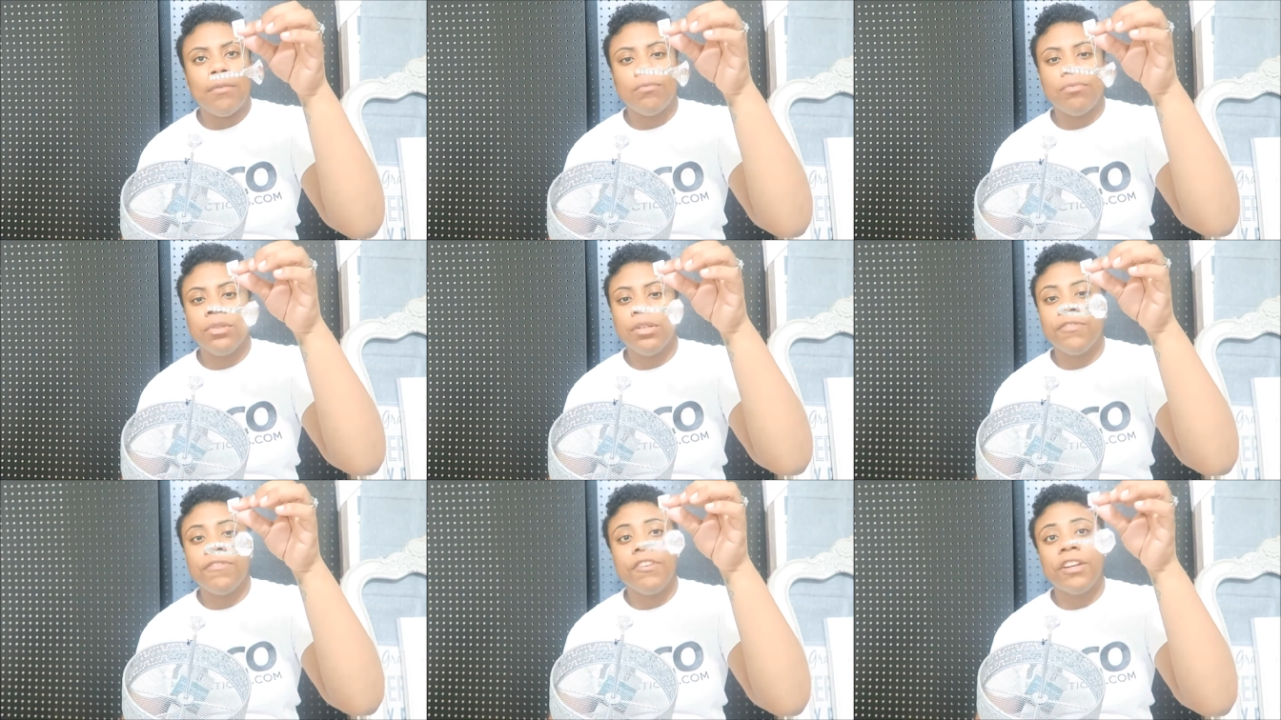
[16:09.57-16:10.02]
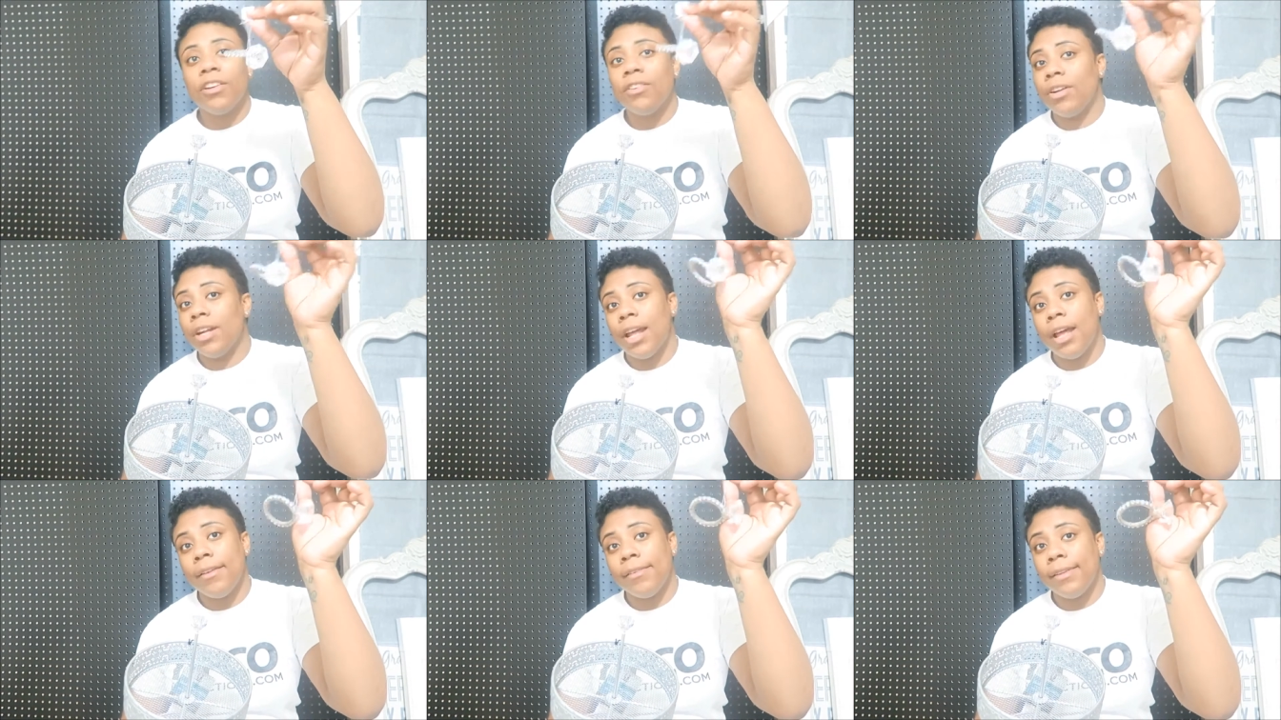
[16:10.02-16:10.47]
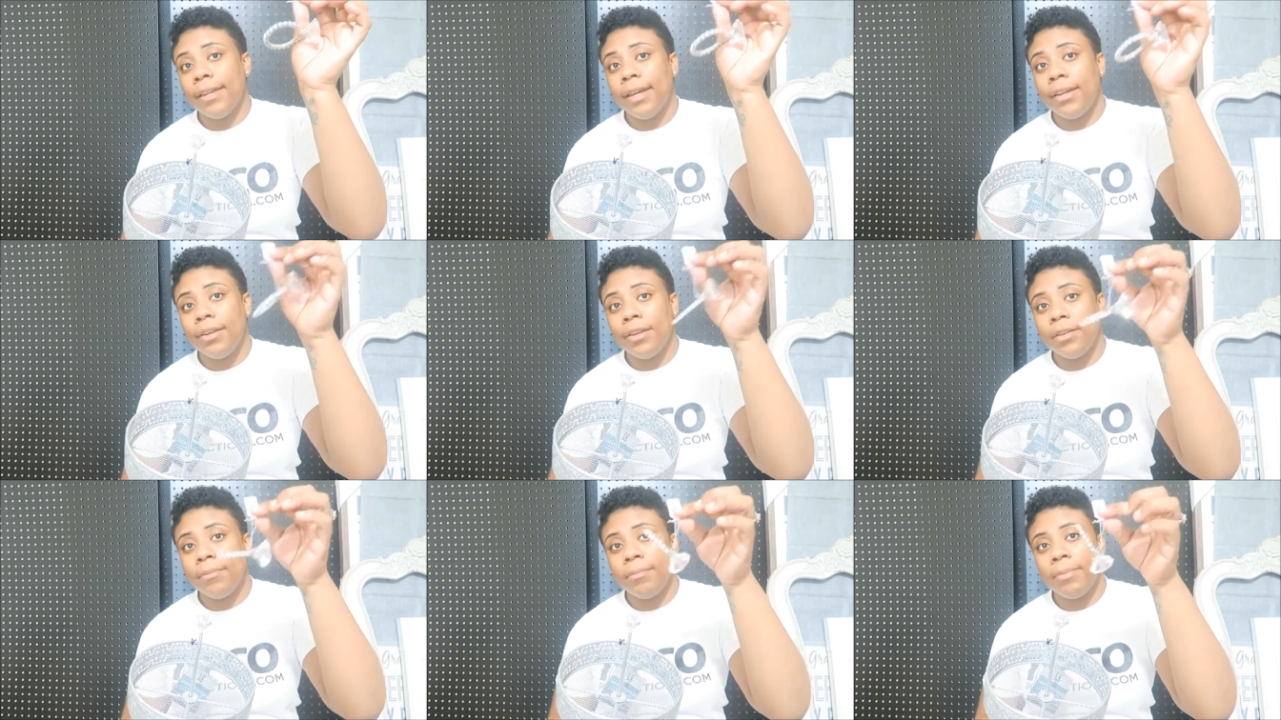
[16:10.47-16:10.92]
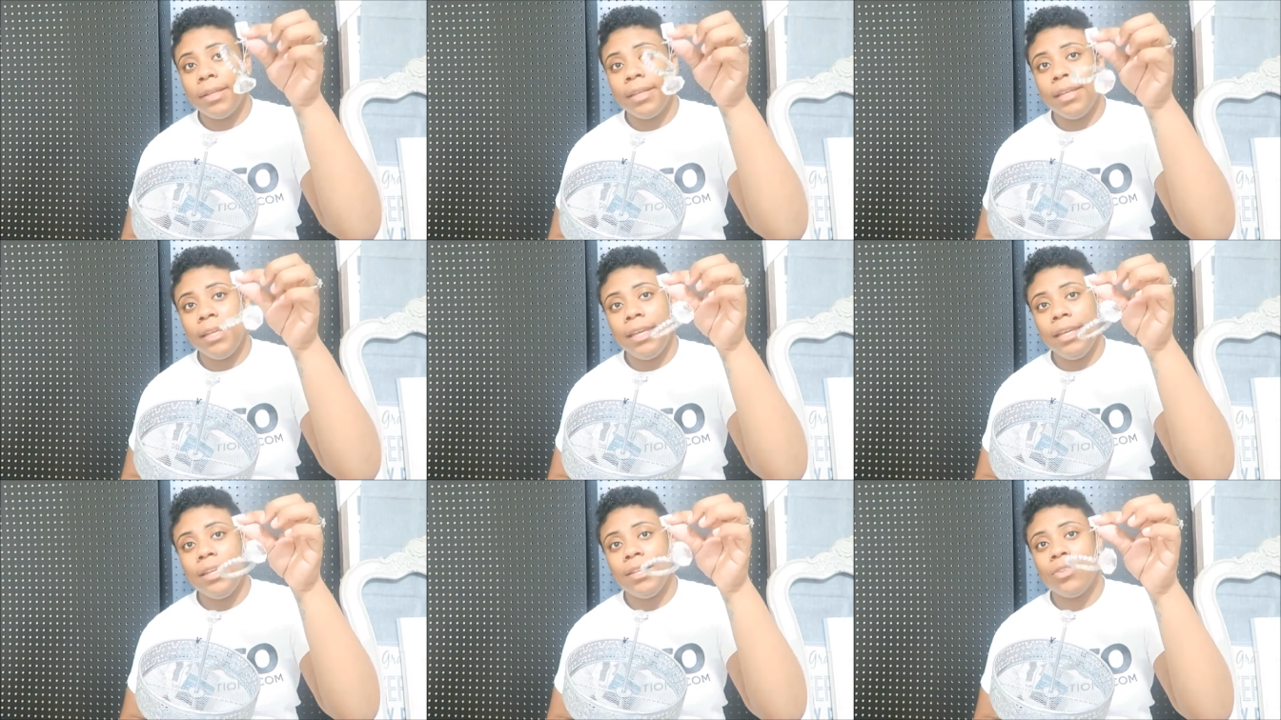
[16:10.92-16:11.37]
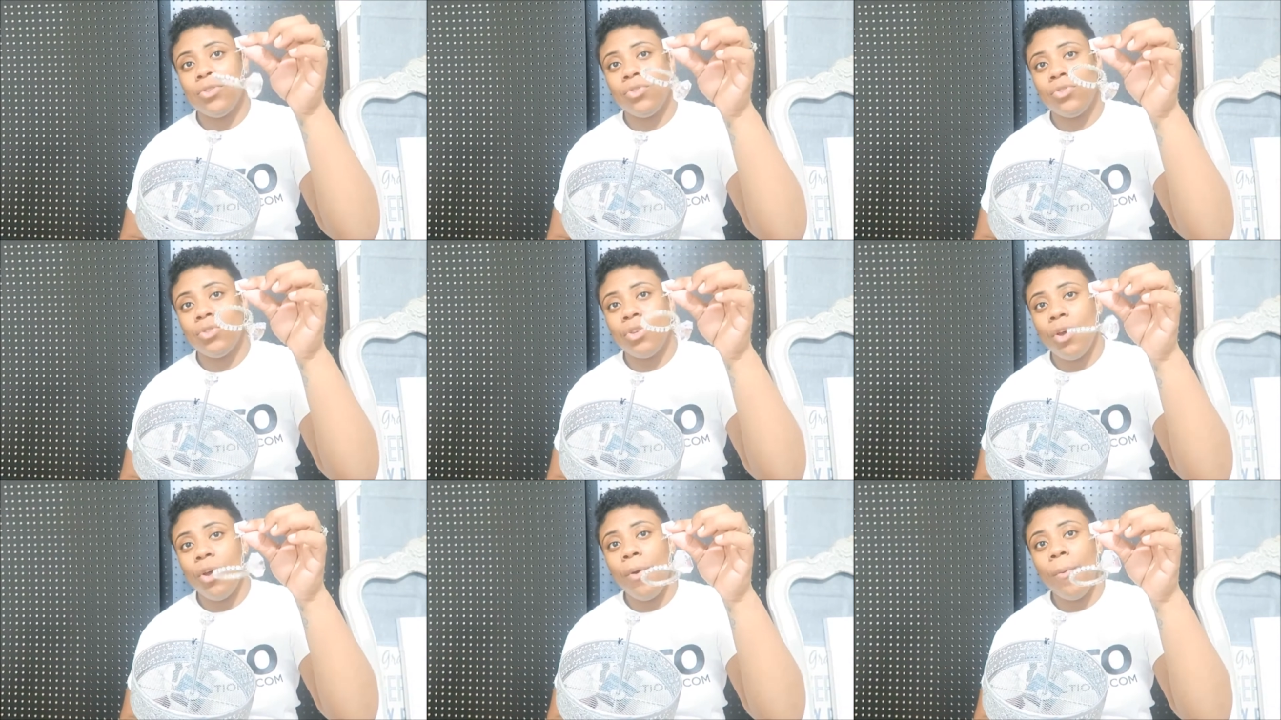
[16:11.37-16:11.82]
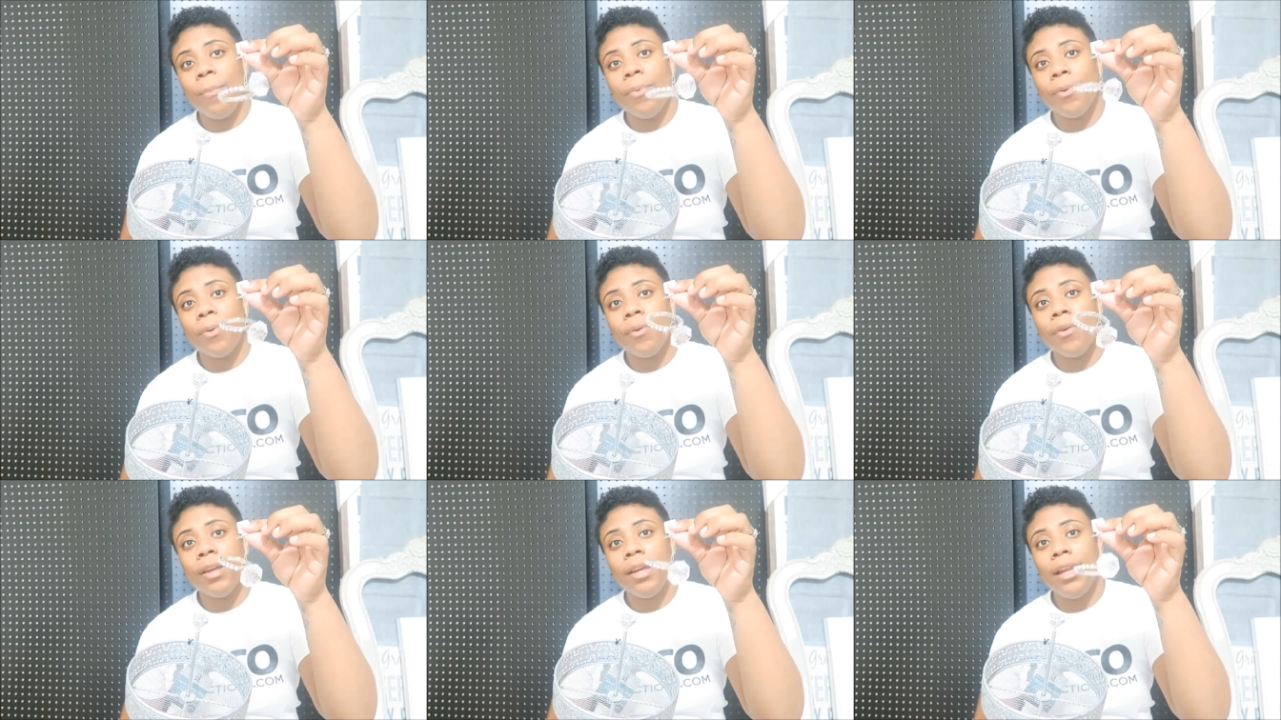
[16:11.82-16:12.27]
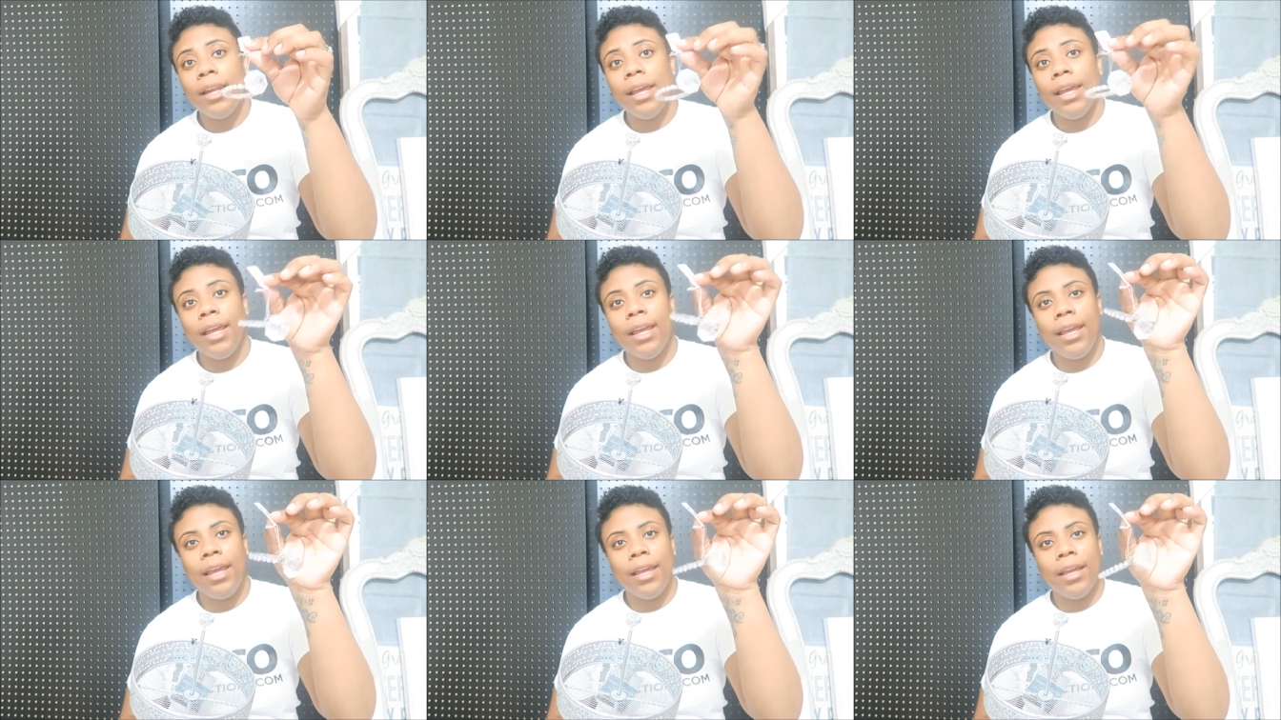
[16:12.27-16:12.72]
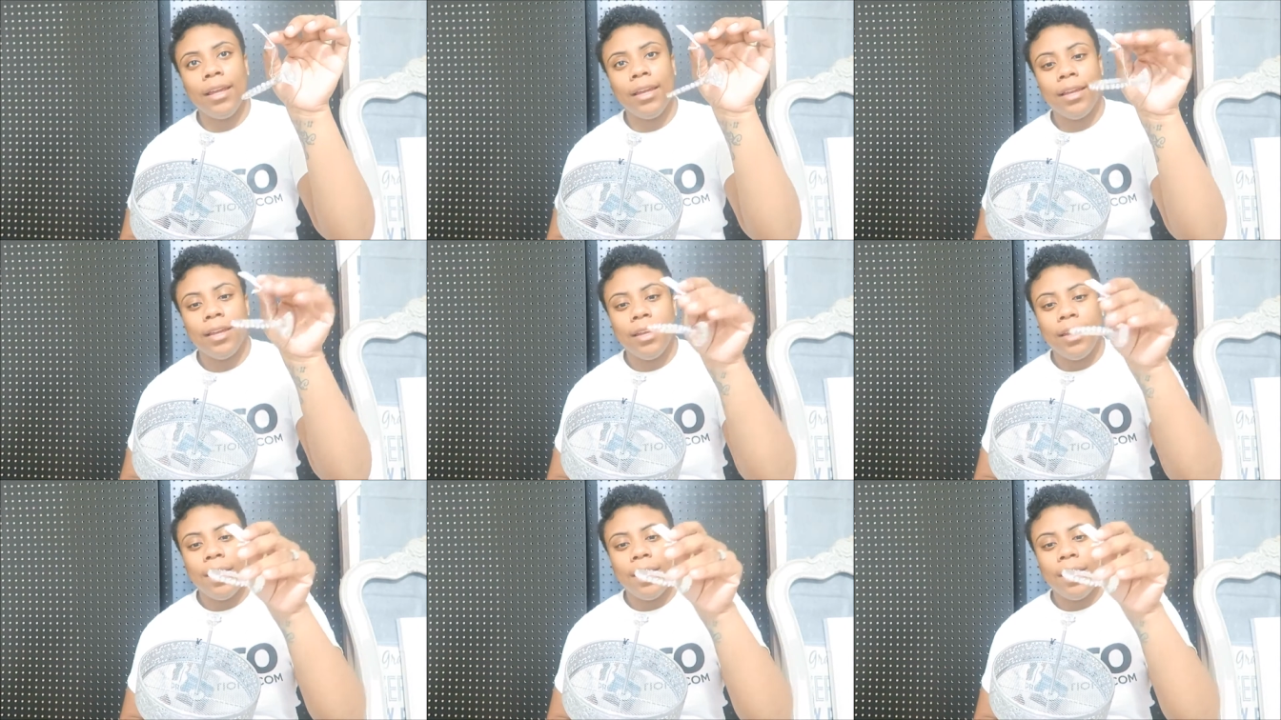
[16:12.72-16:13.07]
we'll figure it out later but it is so pretty